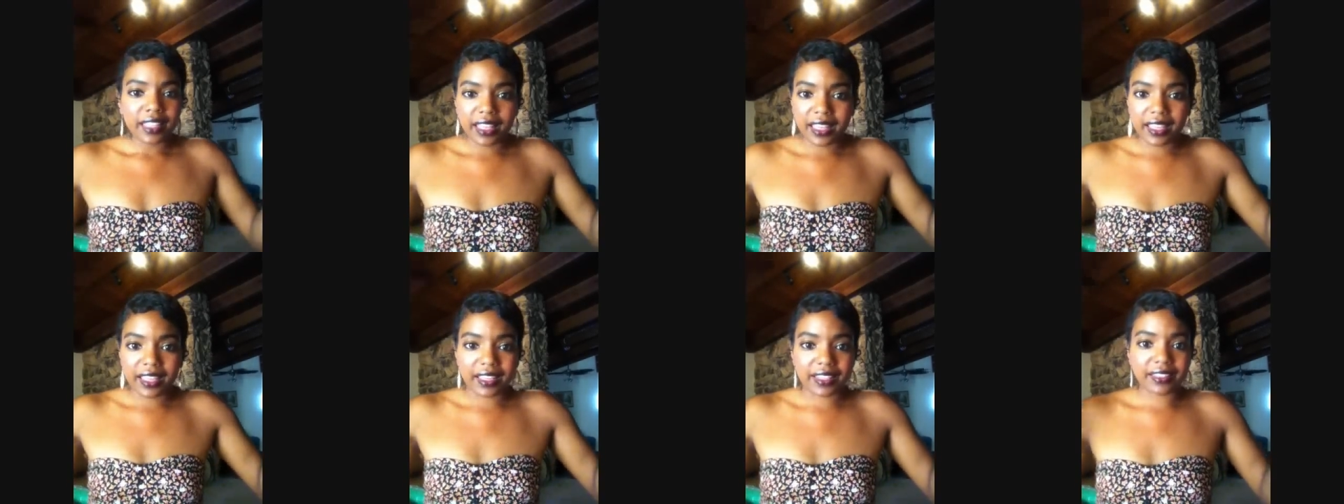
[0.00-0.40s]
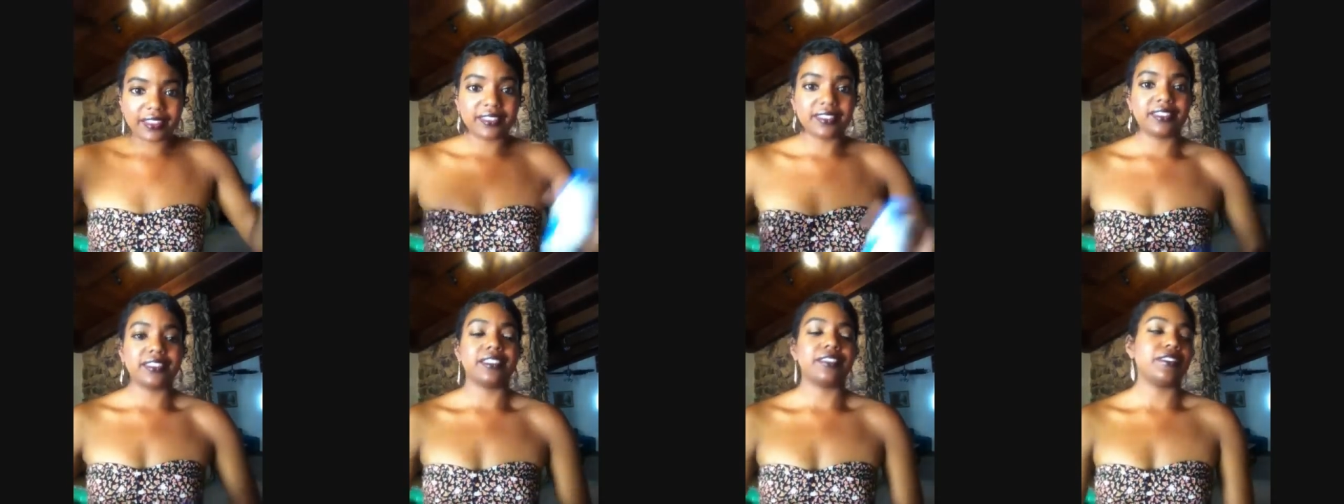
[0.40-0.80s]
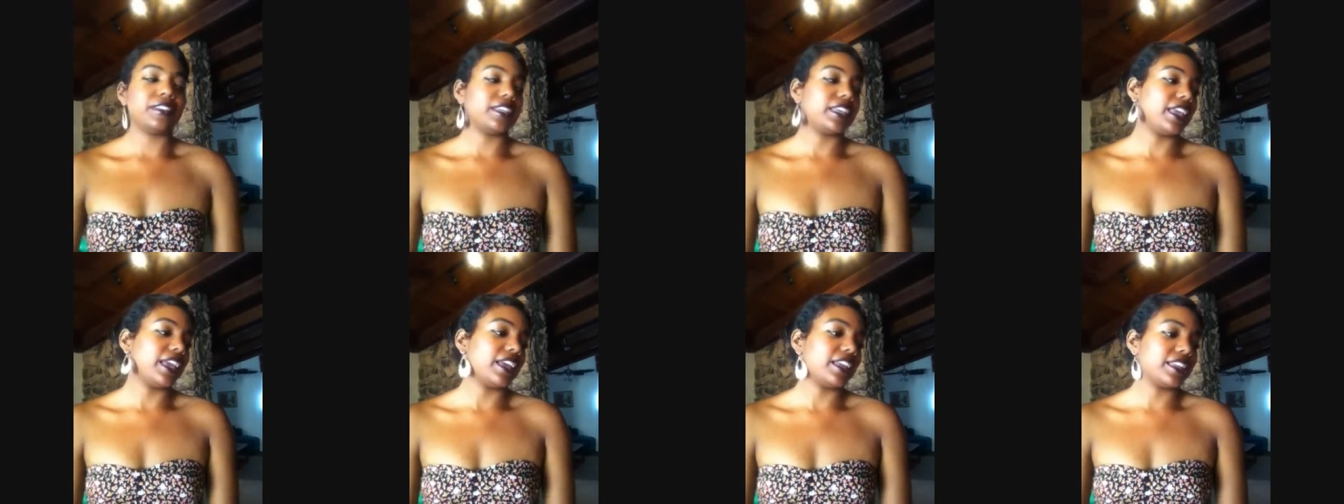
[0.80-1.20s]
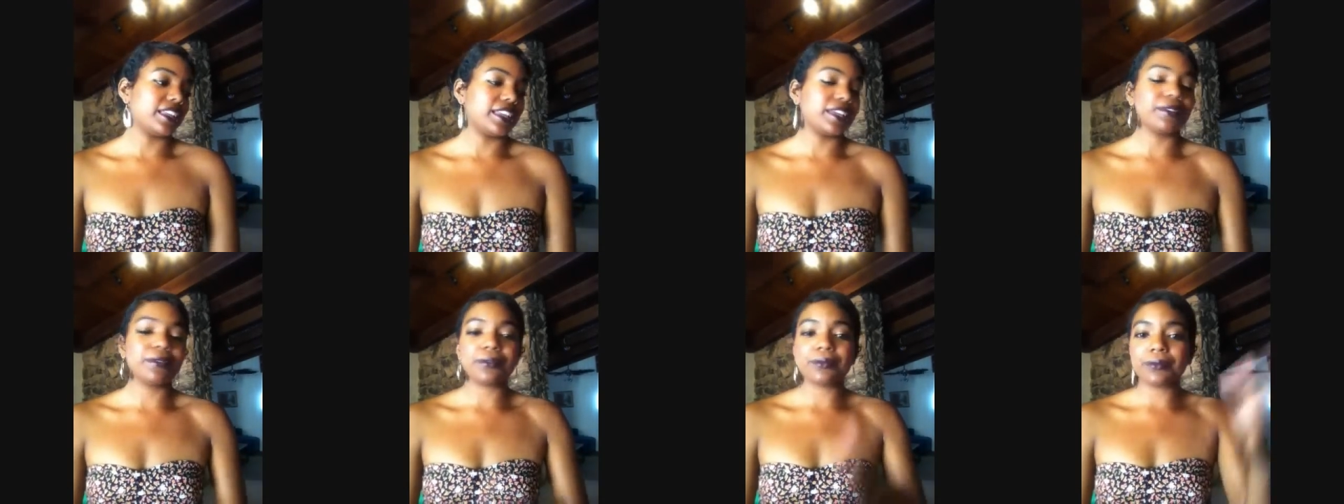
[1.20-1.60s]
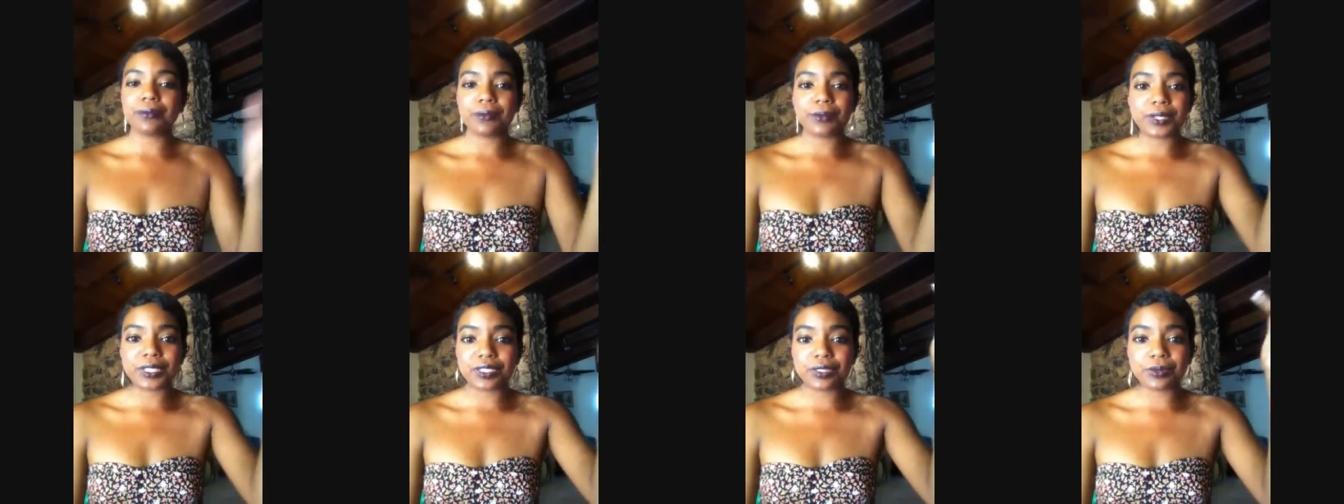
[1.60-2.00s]
hey if you can't get
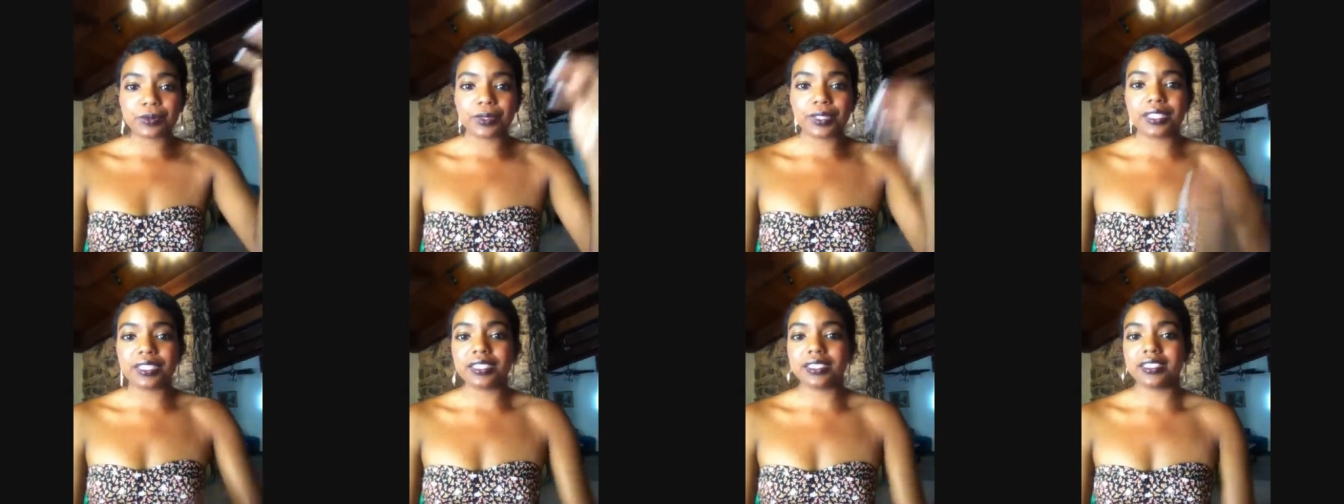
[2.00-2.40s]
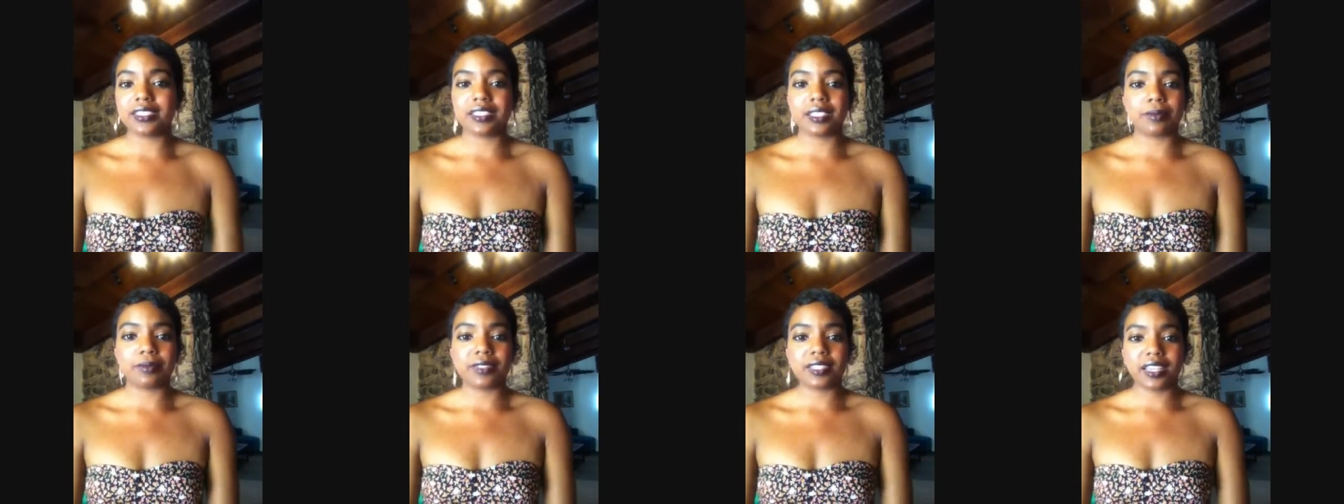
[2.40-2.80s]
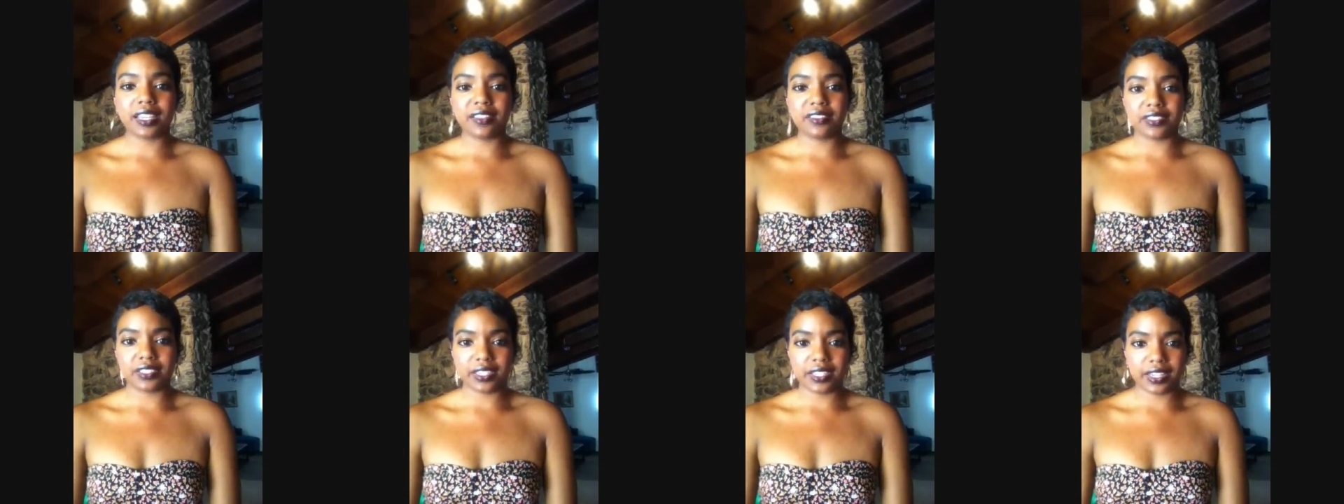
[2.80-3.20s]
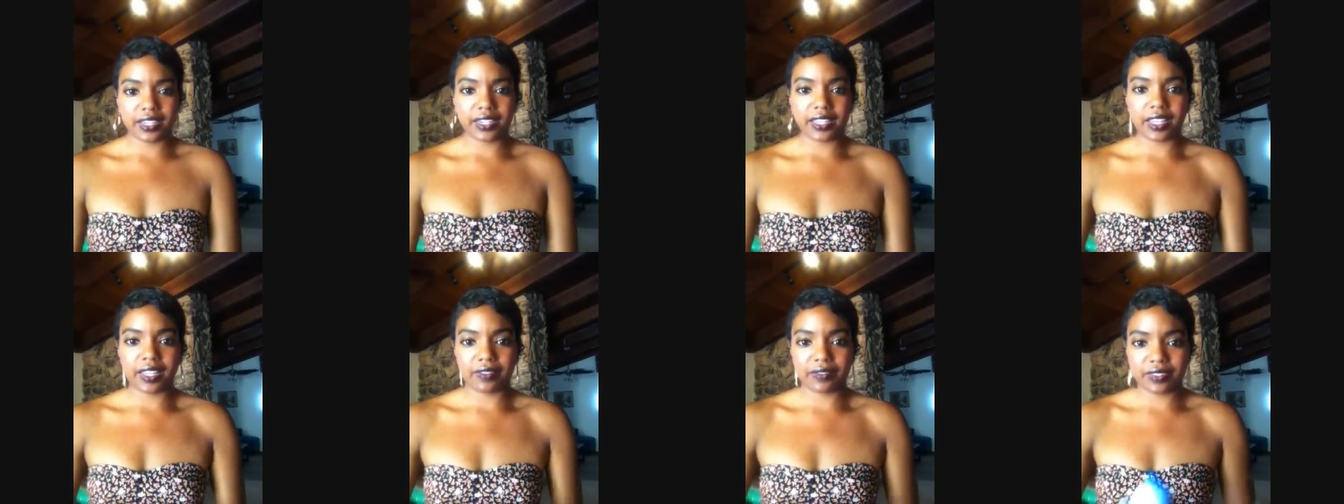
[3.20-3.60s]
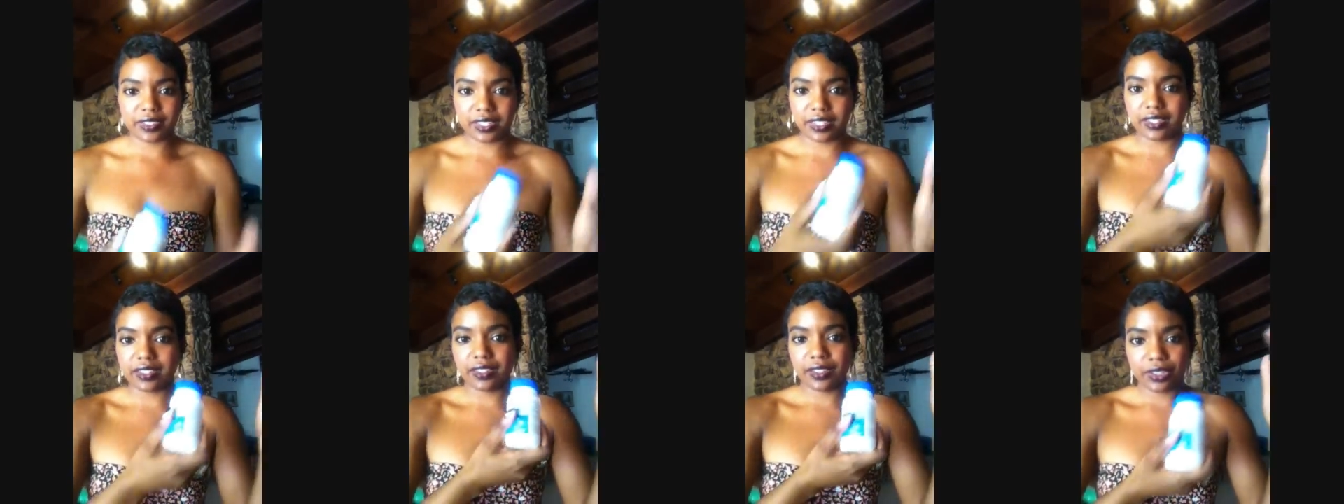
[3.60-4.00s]
what you want sometimes you kind of have
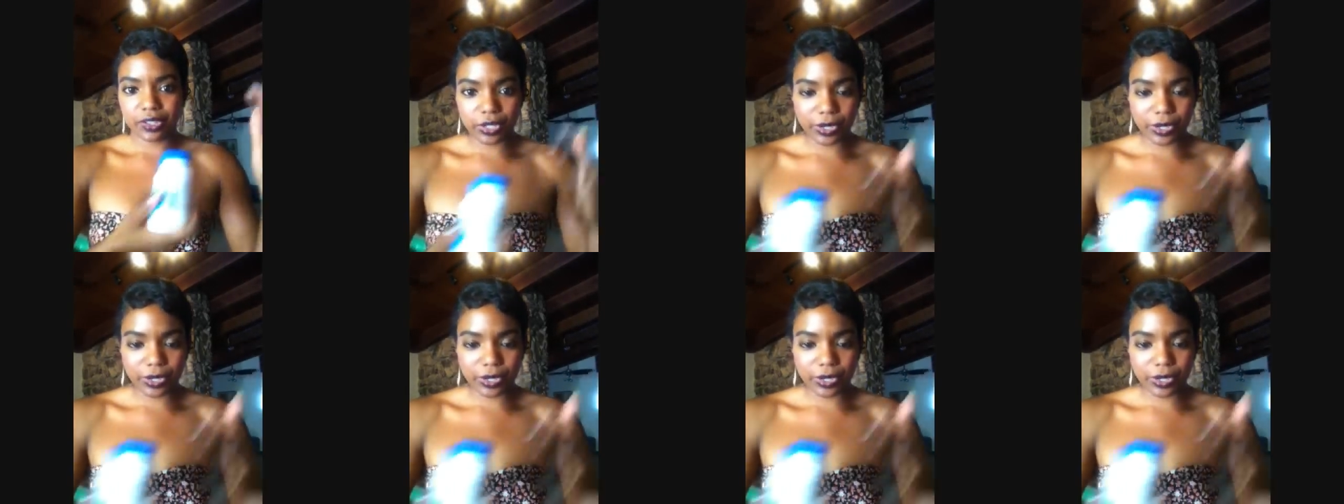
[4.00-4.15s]
to